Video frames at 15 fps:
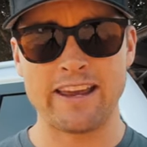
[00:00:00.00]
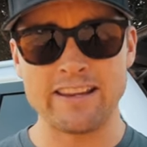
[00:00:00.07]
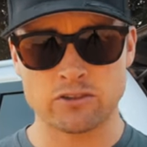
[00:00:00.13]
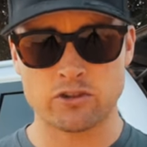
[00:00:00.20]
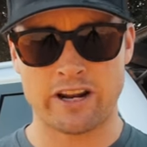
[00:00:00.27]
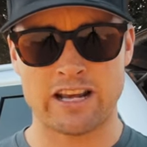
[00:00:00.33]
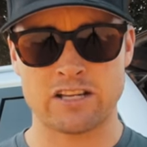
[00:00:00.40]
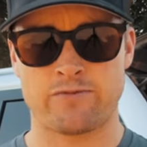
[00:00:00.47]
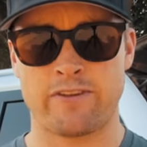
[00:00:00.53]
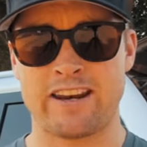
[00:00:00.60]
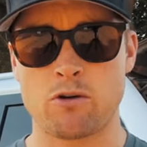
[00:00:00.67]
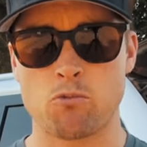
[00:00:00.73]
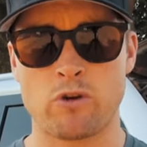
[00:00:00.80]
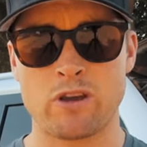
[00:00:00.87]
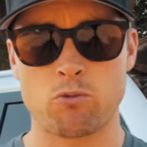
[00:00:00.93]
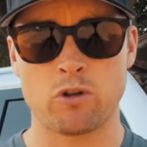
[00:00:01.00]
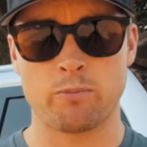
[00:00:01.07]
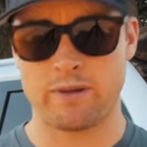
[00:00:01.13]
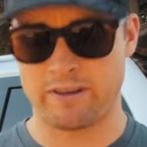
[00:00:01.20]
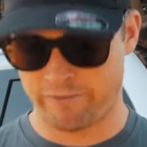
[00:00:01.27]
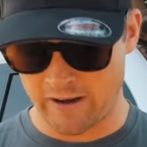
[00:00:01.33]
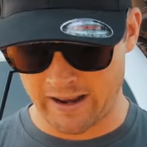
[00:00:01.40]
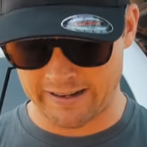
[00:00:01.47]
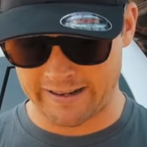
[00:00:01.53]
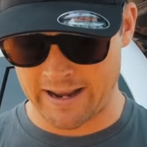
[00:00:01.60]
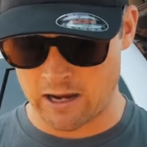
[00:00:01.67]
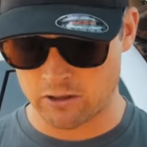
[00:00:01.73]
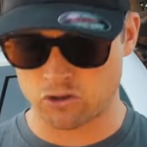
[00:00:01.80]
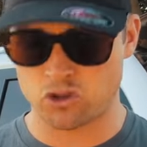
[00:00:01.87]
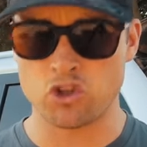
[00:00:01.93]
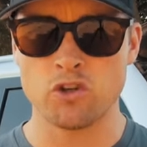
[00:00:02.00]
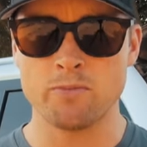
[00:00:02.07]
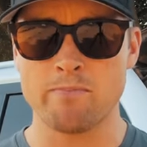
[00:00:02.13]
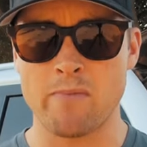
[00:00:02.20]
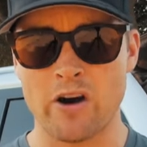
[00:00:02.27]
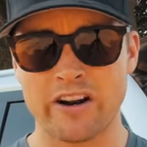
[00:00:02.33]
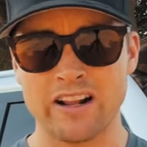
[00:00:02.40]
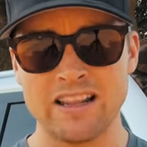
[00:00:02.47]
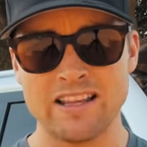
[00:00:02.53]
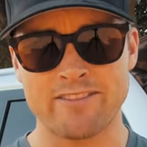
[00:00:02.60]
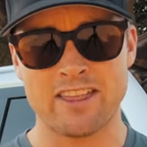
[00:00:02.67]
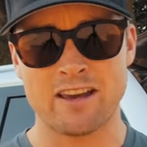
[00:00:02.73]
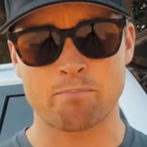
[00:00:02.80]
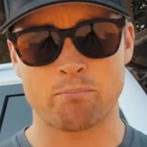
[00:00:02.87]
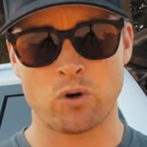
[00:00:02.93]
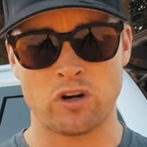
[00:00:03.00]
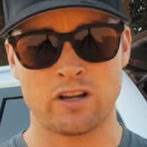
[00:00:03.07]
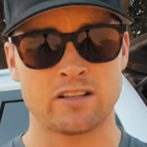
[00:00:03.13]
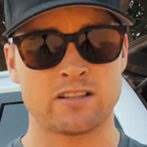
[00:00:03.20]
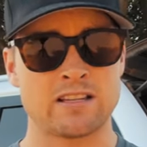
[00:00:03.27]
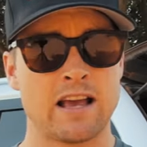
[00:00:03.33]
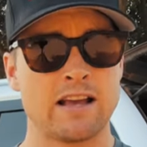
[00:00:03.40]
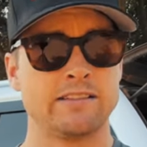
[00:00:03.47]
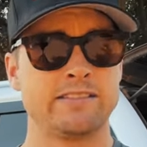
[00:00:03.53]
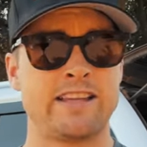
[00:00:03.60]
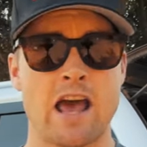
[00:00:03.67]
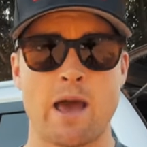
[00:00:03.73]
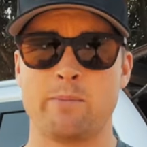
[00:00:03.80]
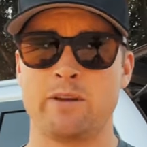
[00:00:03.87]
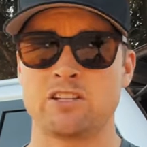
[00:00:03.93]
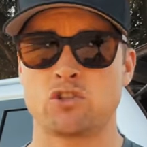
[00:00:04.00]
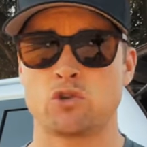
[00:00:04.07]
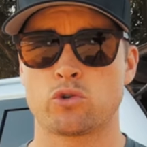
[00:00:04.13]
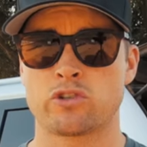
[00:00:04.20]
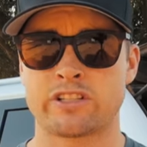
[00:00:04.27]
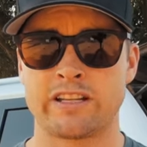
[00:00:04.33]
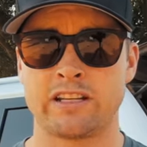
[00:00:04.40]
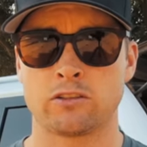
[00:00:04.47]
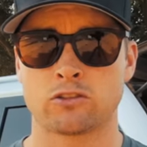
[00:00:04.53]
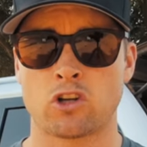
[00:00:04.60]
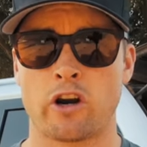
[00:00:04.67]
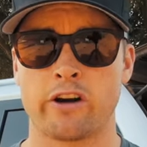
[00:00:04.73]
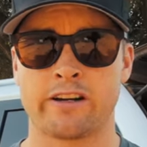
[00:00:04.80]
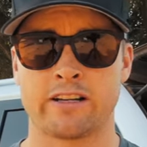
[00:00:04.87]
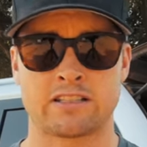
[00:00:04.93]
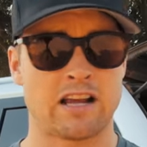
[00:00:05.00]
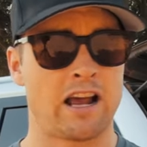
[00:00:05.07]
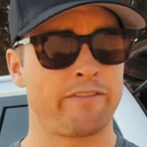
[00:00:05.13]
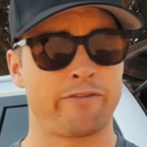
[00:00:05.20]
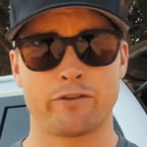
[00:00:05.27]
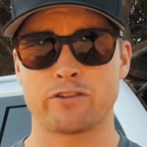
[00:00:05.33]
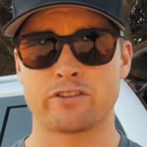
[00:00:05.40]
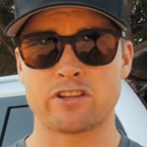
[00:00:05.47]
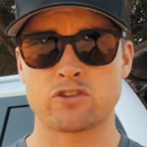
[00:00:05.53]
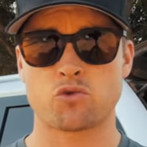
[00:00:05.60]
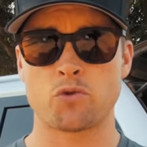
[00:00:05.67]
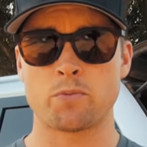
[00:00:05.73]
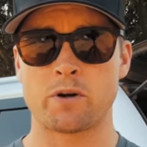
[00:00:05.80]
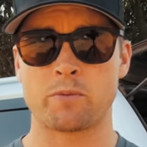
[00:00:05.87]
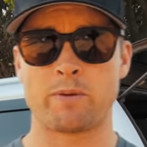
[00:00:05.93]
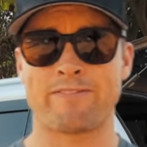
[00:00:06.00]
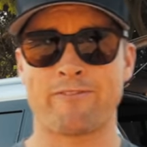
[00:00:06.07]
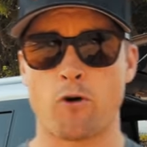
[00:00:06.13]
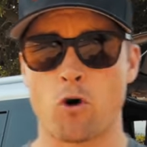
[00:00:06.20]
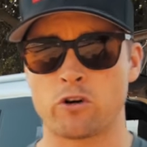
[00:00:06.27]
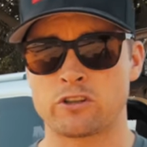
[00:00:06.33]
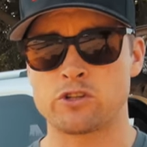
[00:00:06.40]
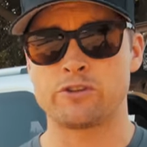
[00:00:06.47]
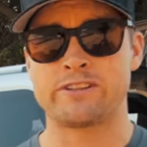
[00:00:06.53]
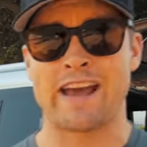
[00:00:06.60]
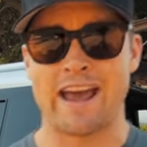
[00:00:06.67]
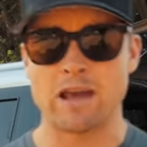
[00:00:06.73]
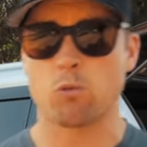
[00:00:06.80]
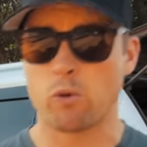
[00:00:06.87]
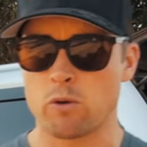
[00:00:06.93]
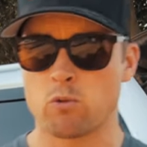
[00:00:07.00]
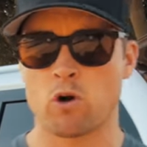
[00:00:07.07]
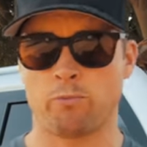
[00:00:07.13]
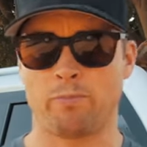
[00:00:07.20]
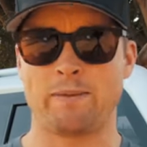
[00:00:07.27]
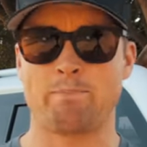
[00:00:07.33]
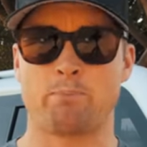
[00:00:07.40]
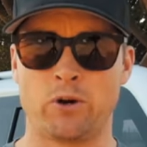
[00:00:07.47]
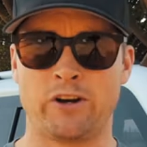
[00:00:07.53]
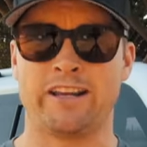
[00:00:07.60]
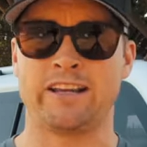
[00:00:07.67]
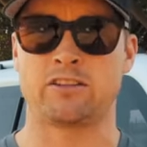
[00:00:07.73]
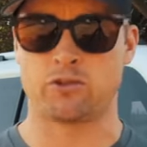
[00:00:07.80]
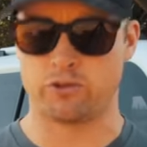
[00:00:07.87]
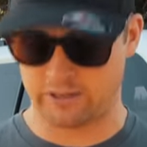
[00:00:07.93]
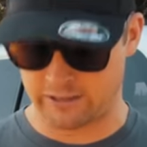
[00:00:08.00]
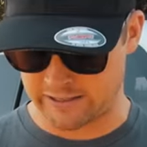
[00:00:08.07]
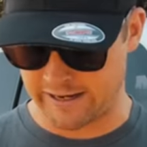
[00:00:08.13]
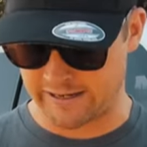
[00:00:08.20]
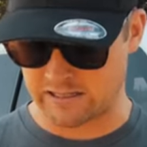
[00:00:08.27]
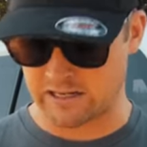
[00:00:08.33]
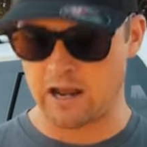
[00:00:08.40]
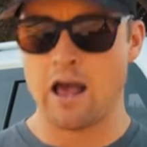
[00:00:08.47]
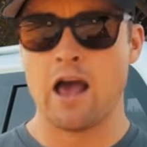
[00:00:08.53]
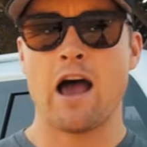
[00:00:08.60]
In today's video, we will be finding out, do monolithic bullets damage your steel targets? I've heard this rumor before. Today we will be putting it to the test.